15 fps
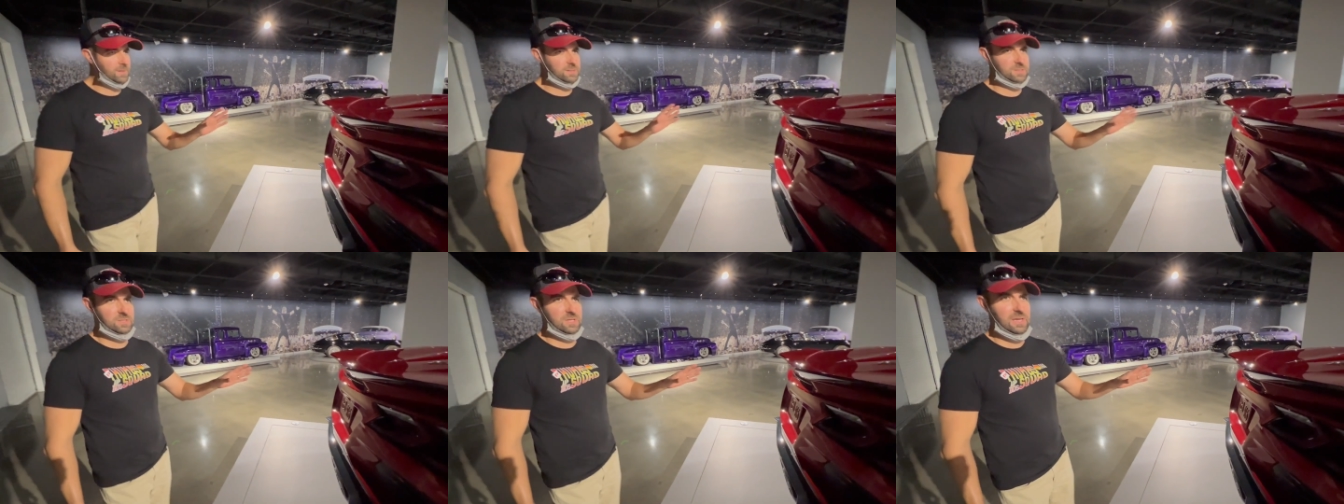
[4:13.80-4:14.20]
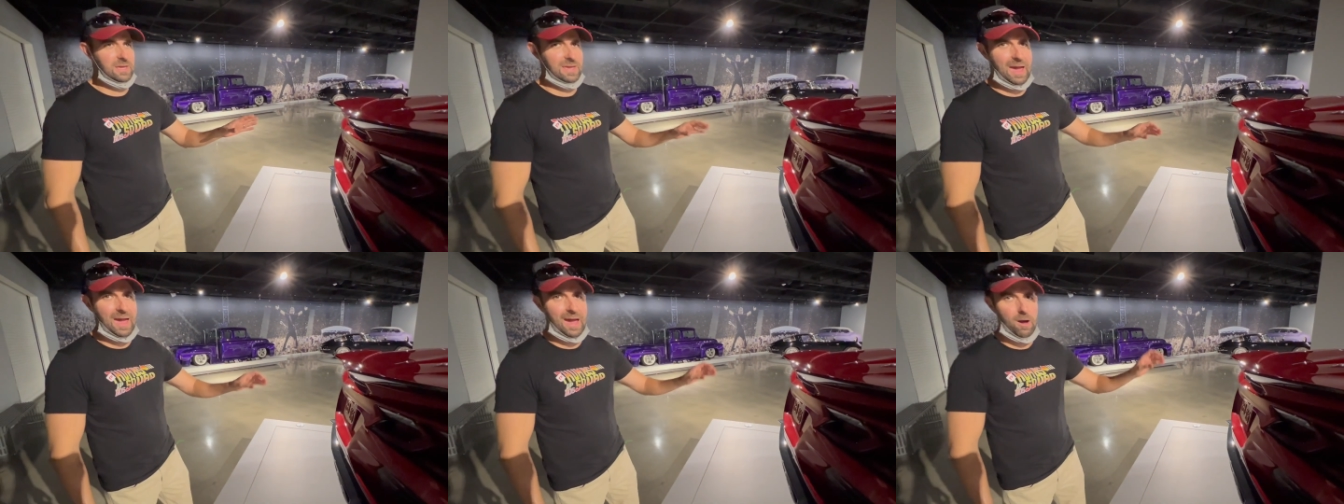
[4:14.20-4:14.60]
to see
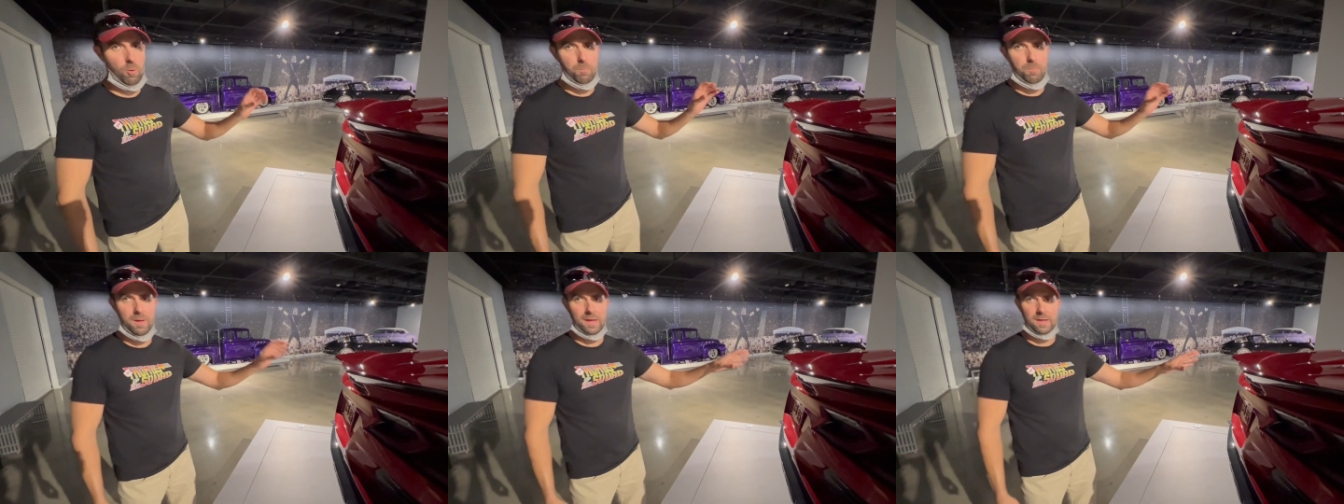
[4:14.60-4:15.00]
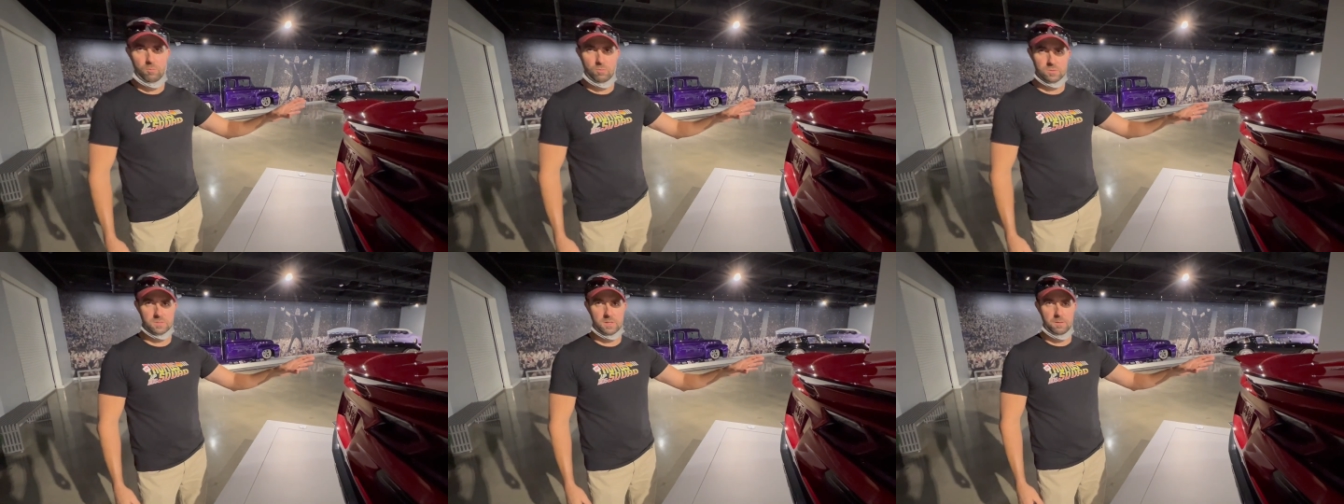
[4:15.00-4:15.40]
how big it
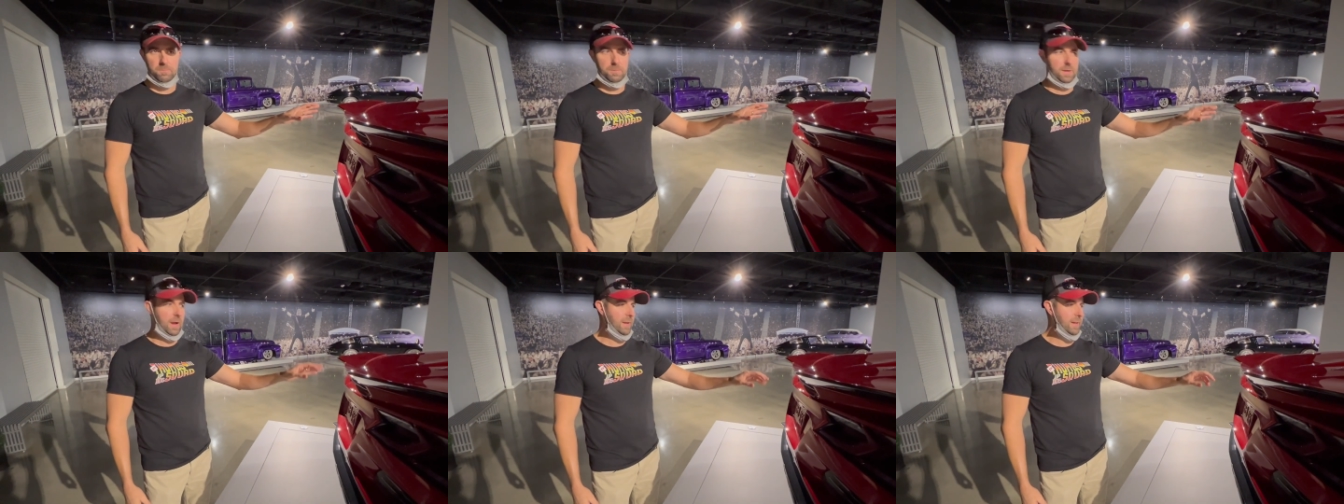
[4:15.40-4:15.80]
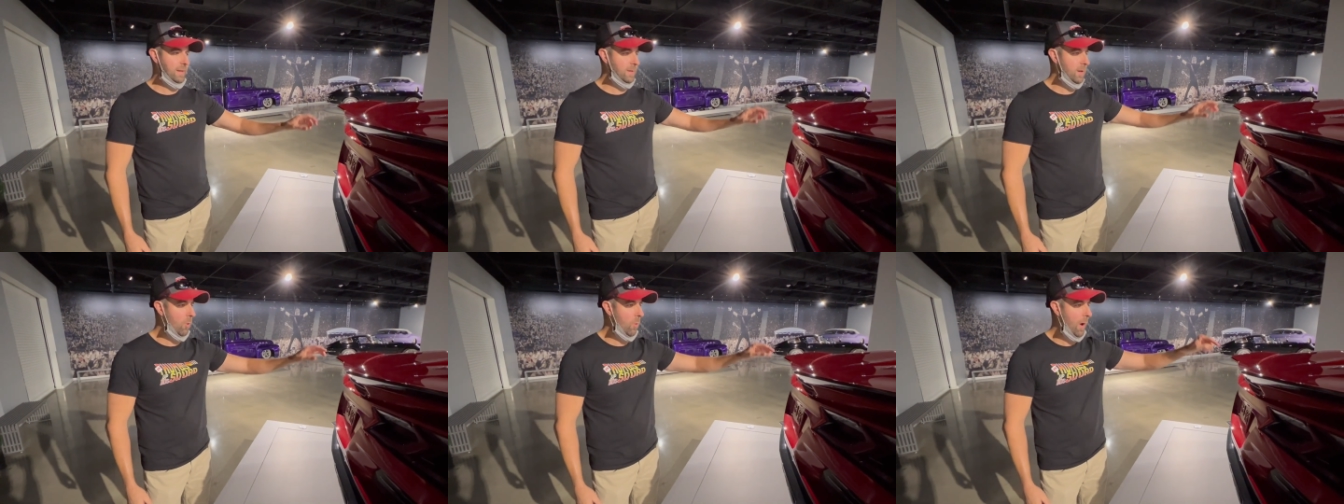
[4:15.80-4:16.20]
was going to be. I didn't
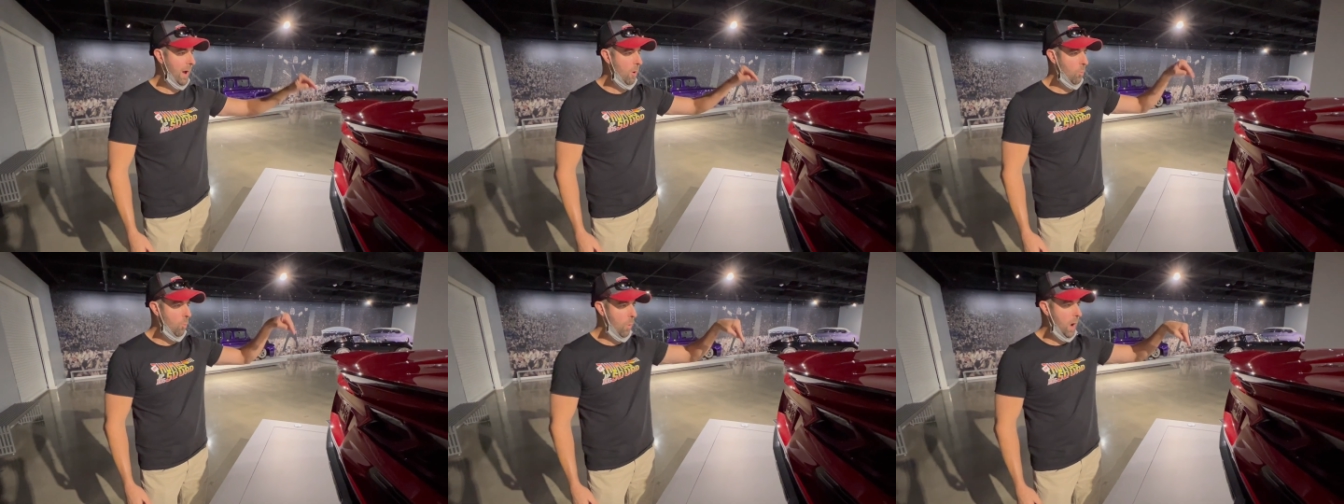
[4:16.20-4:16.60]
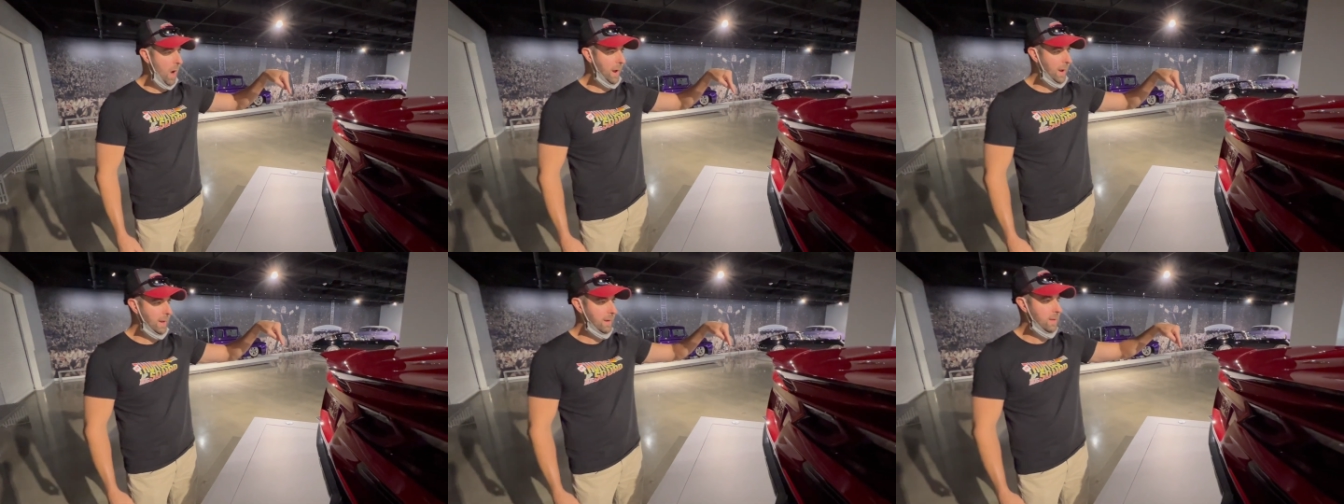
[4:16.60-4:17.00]
know how
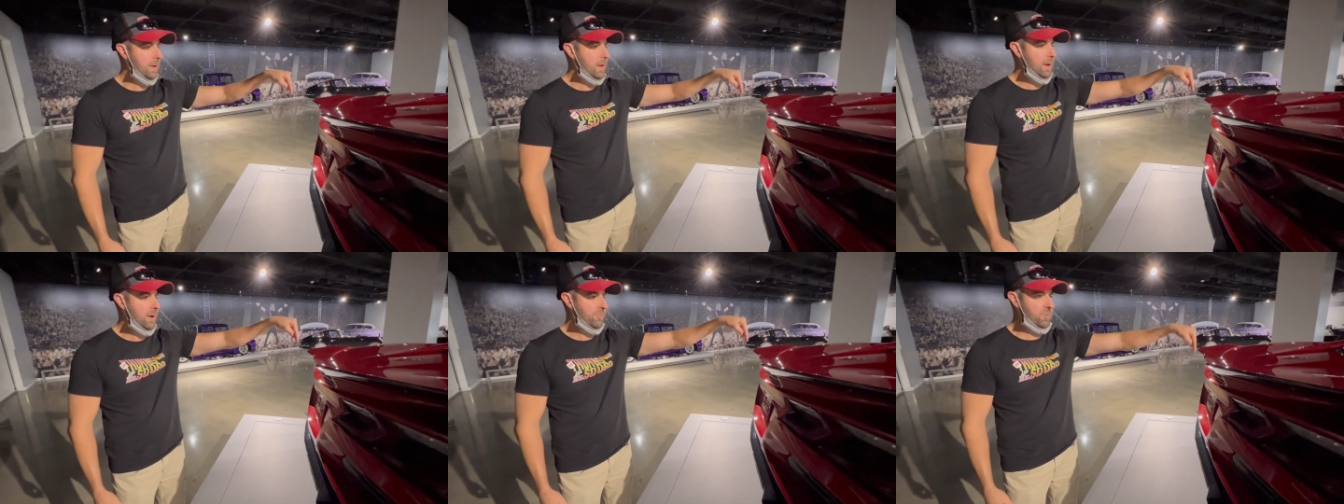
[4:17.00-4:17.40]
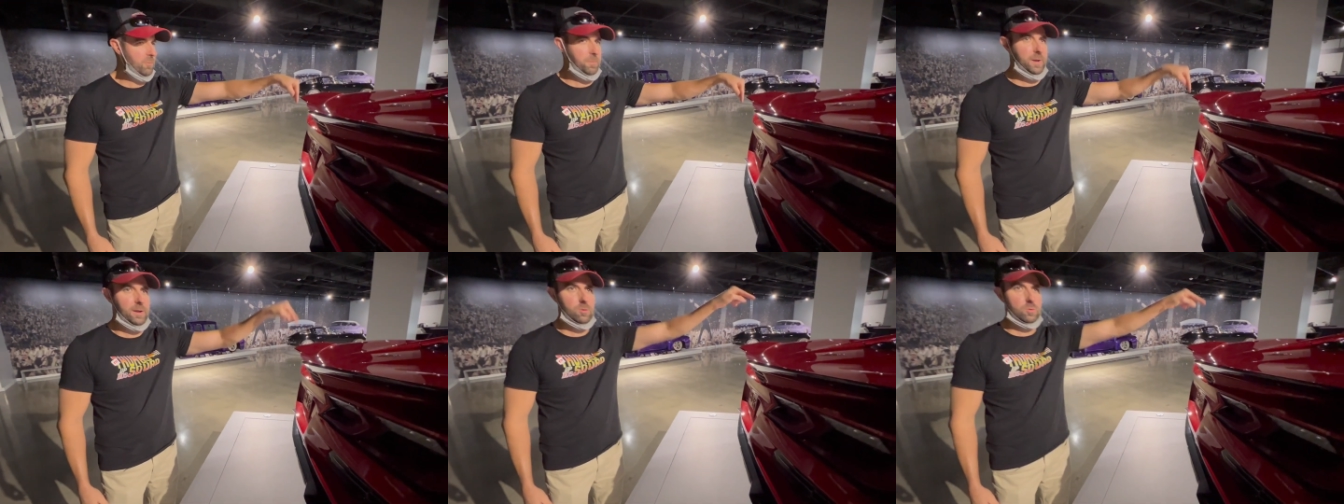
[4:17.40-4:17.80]
wide
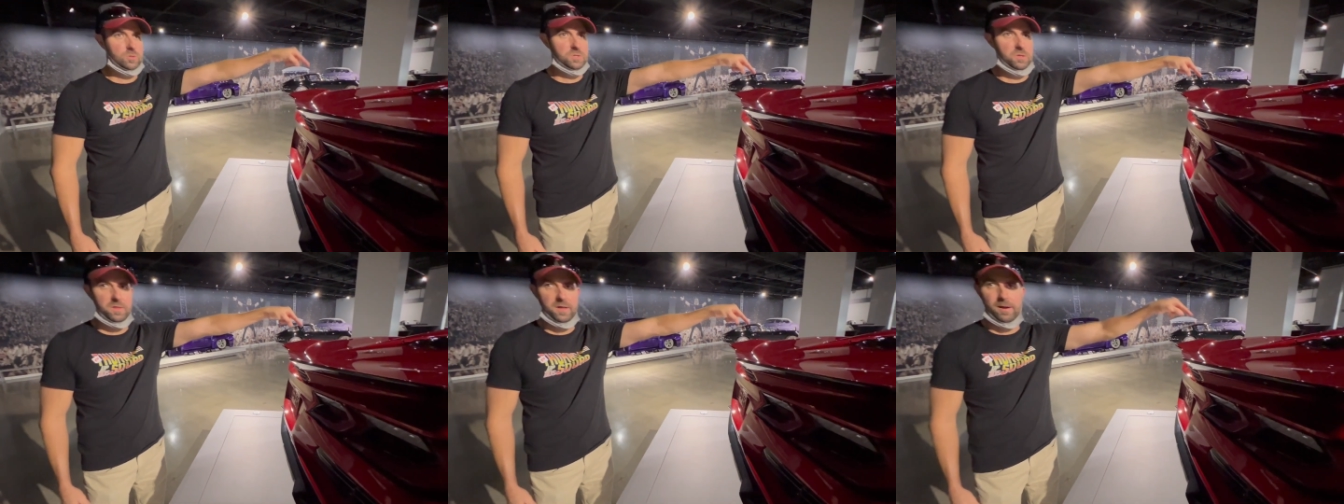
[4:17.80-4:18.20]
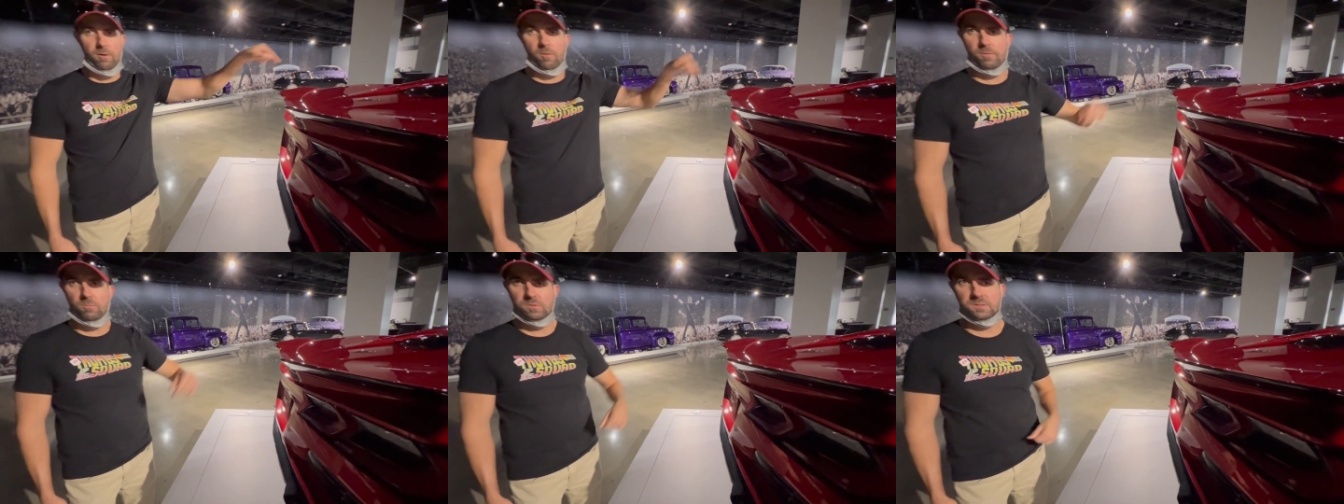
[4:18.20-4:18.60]
from here to
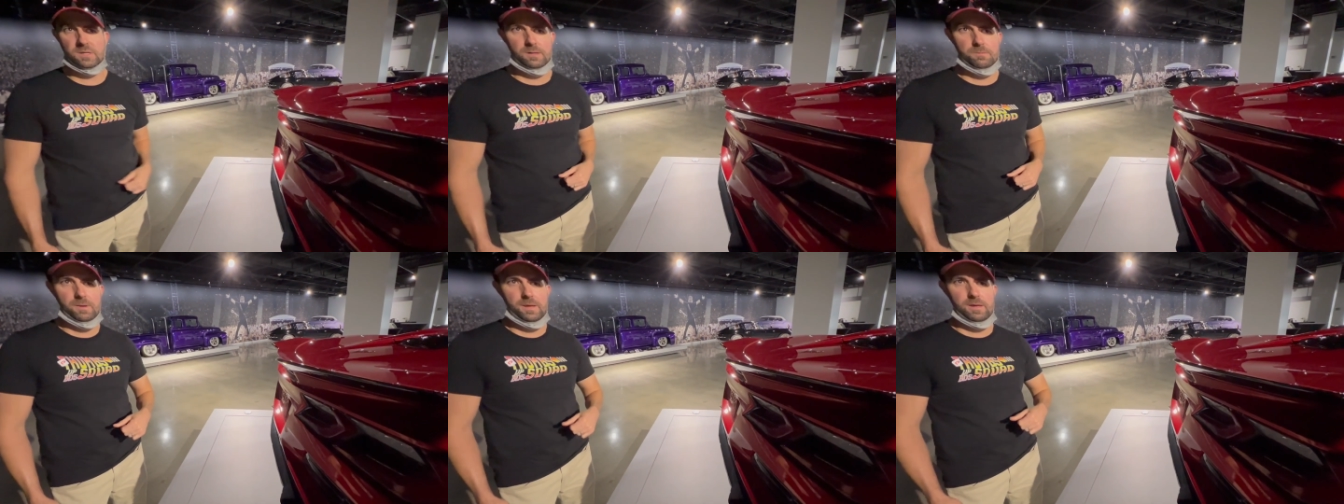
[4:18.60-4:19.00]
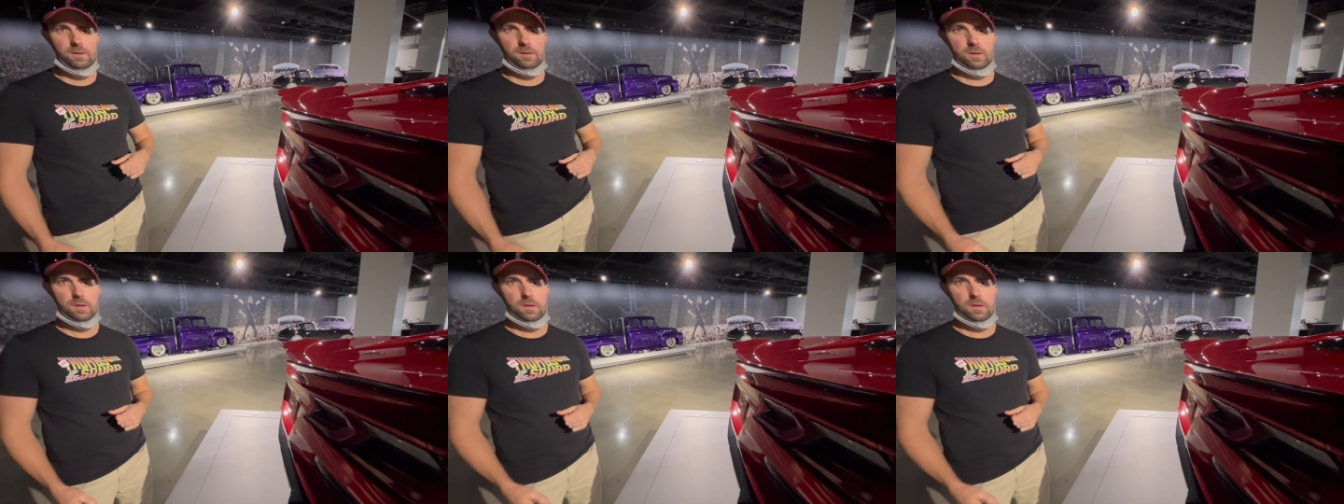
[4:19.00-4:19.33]
there it was going to be.